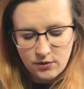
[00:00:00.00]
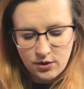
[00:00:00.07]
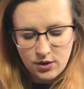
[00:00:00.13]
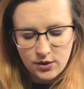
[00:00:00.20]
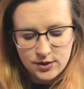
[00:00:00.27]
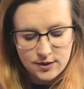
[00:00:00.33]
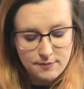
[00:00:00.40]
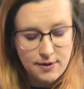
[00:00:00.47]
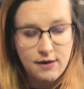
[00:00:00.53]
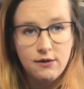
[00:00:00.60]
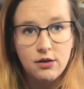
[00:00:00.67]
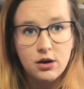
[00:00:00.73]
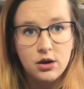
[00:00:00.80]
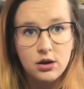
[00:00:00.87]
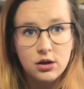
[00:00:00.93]
It's an
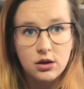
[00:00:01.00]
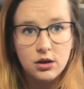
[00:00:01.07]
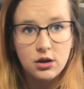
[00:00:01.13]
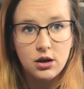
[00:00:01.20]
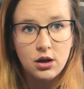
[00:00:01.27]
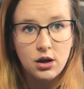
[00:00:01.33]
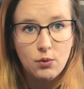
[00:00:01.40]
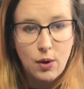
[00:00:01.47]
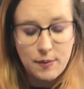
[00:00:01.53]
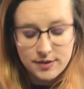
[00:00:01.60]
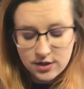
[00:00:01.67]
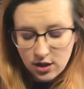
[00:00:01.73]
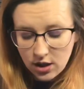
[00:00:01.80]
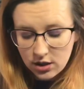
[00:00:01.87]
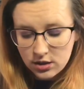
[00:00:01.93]
American
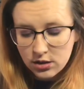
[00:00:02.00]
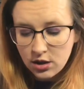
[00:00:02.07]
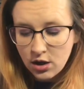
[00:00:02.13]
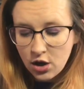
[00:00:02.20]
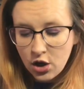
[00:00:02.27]
website